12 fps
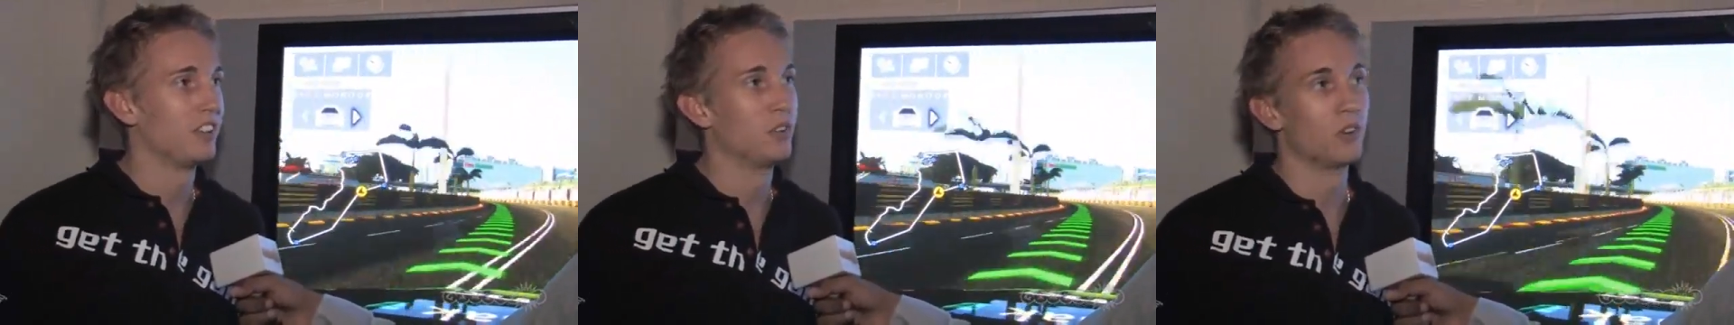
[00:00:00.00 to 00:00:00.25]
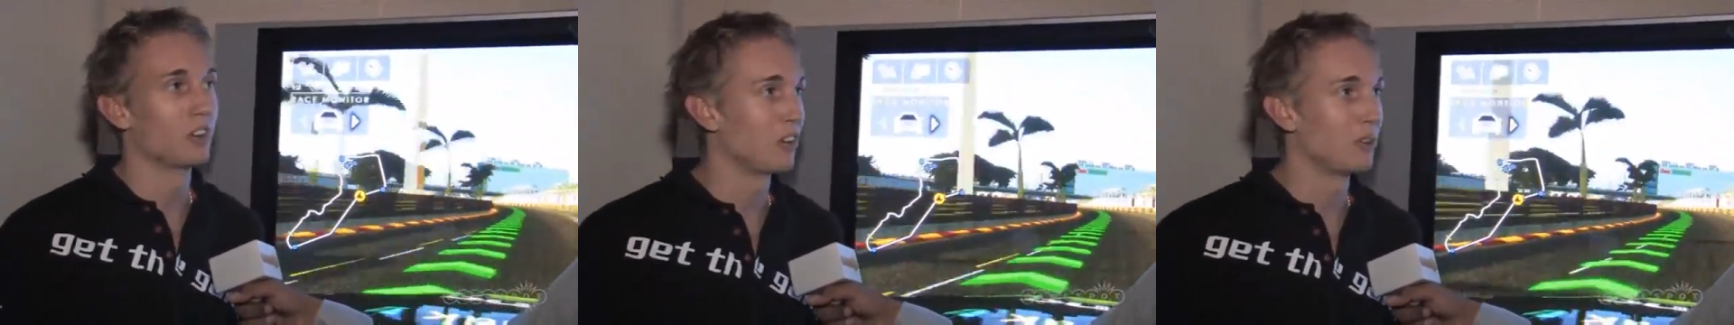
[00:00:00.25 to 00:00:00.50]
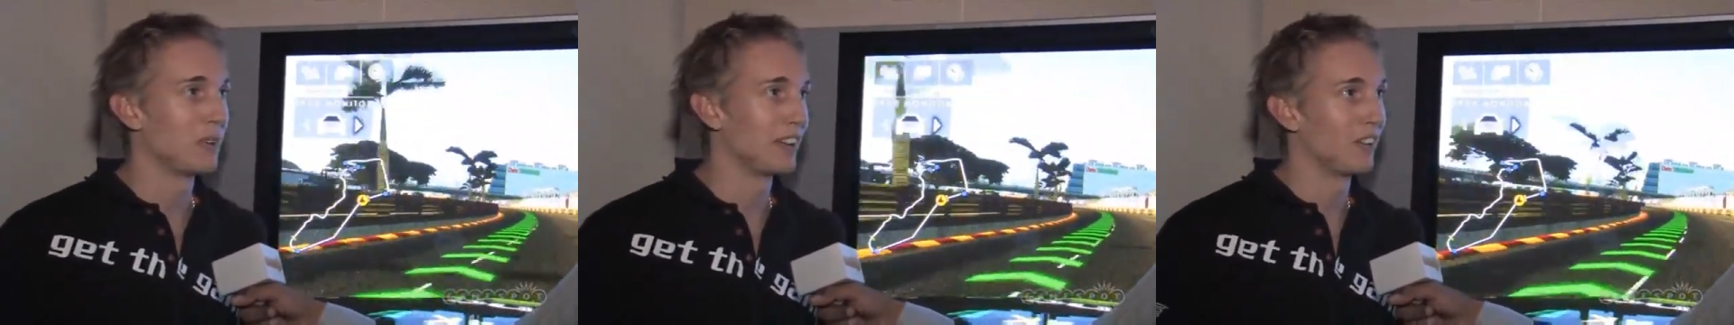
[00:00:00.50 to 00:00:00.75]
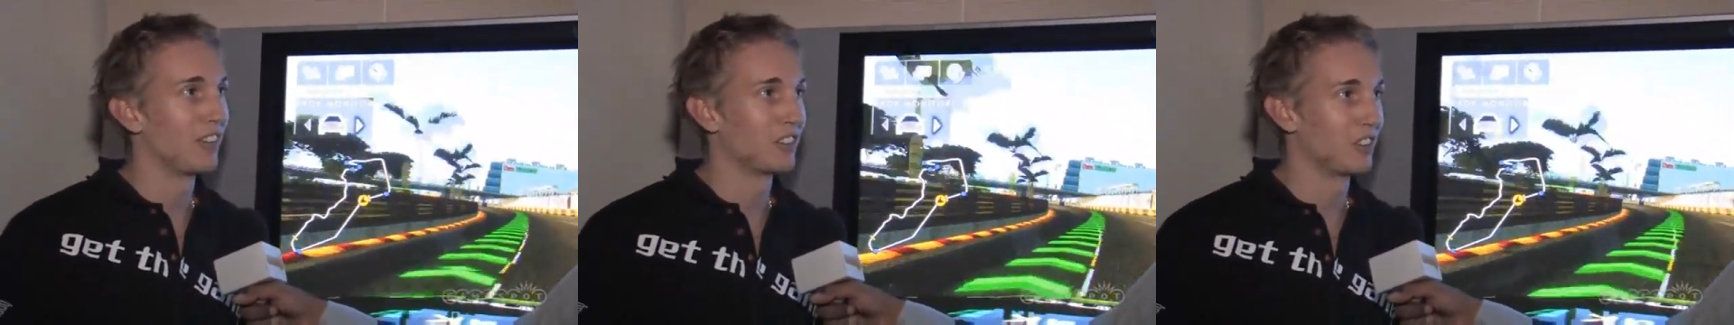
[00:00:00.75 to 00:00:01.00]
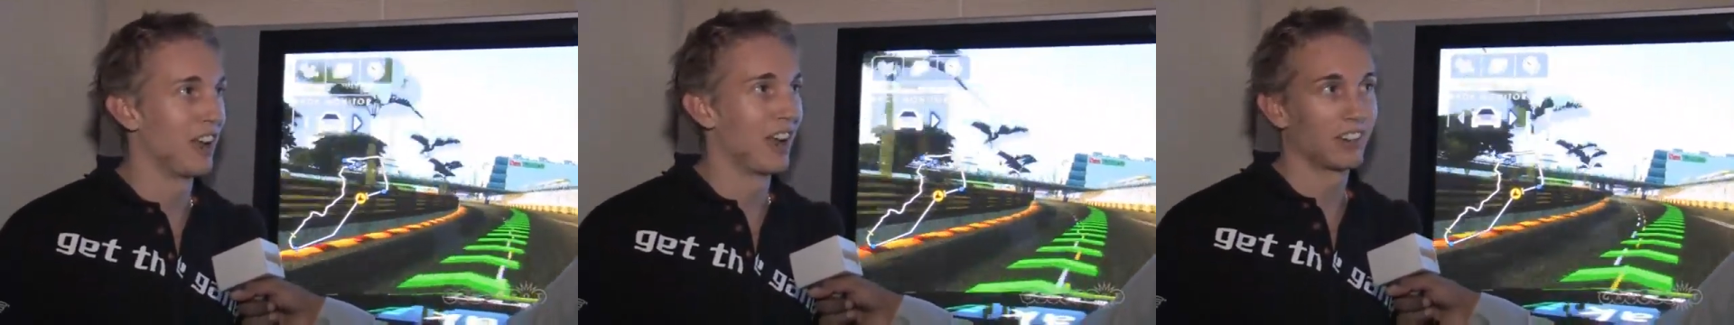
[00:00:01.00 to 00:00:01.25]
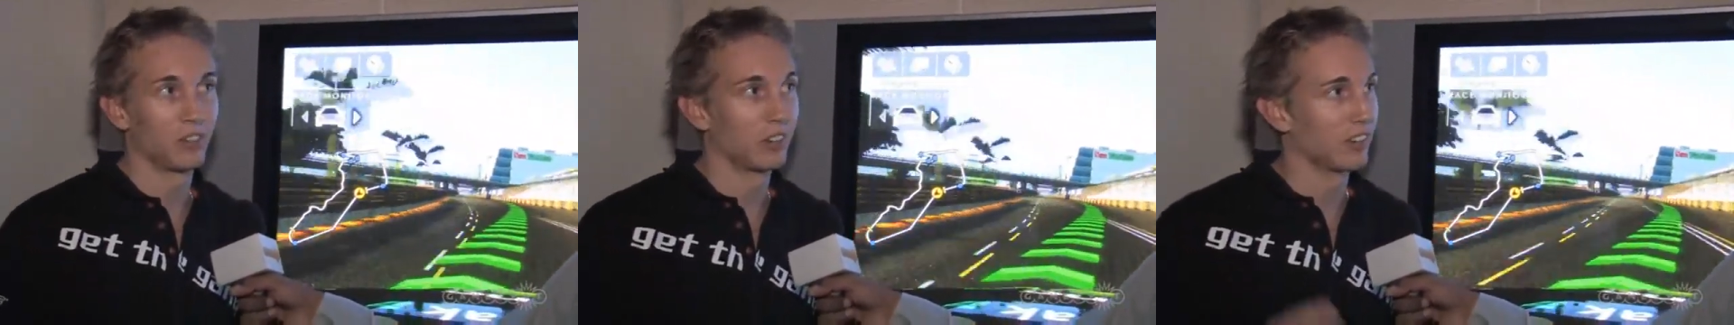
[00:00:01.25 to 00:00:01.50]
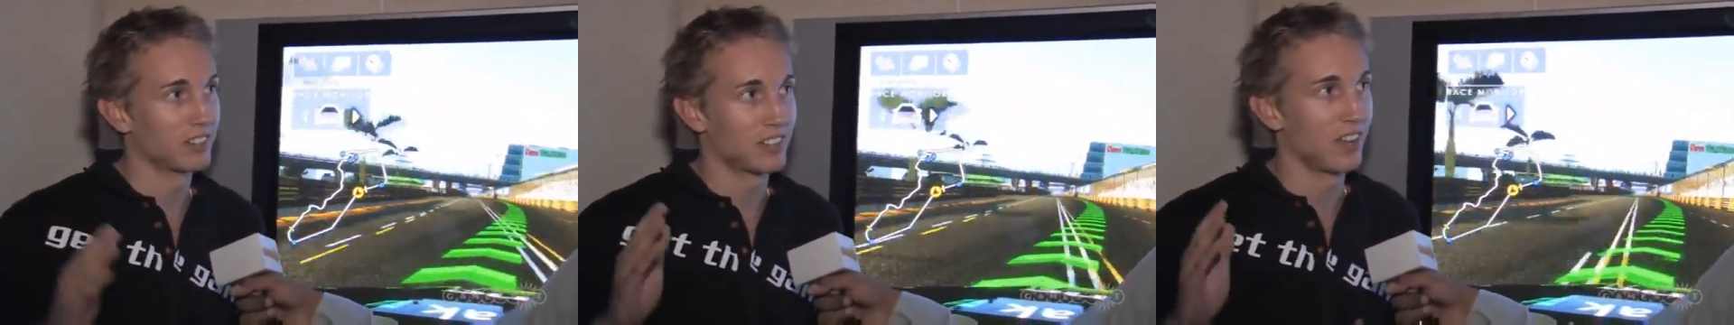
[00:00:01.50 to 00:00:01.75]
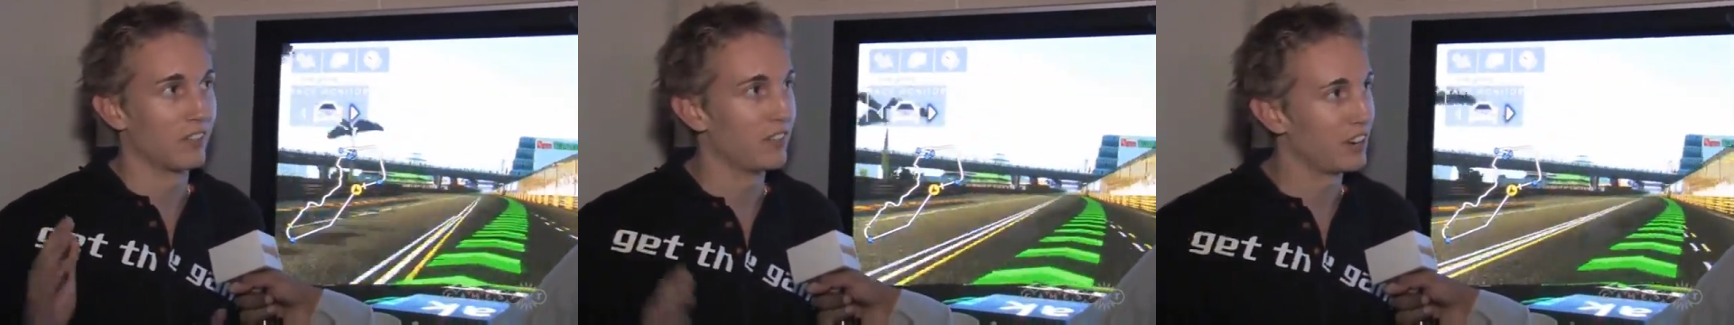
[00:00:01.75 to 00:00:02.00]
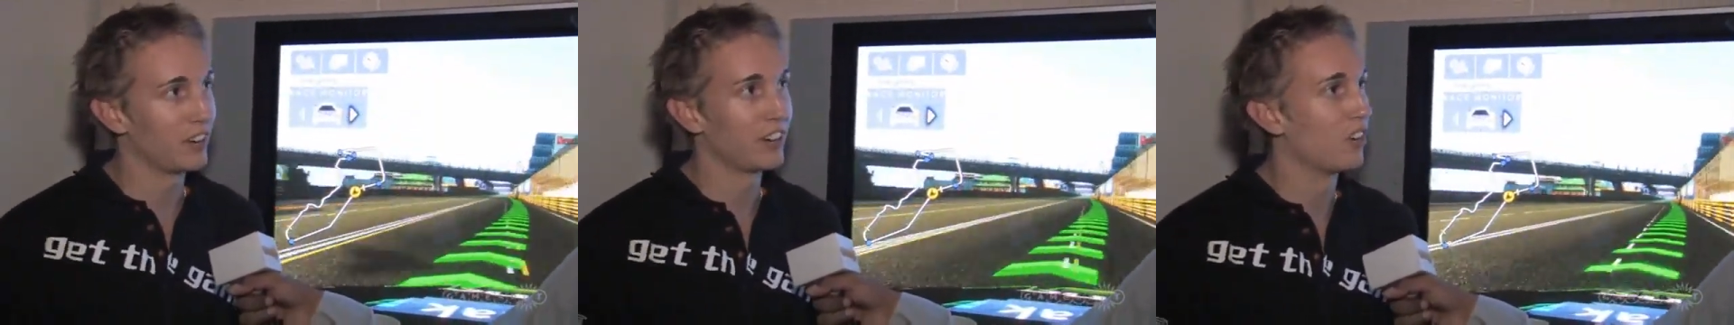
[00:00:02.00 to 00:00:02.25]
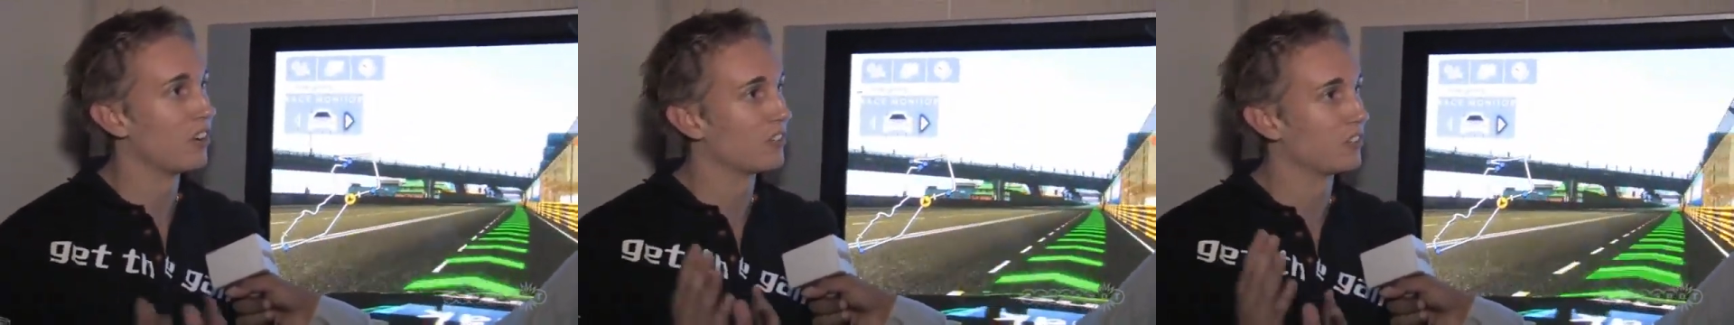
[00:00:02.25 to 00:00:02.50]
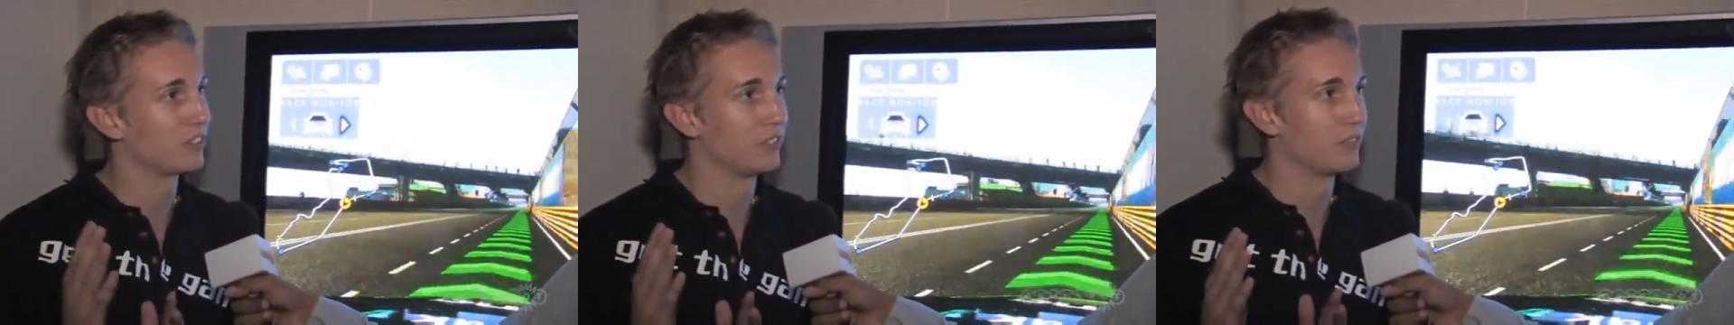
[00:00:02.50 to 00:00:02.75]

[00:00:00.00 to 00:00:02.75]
You're not going to make it around the track. You're going to start veering off,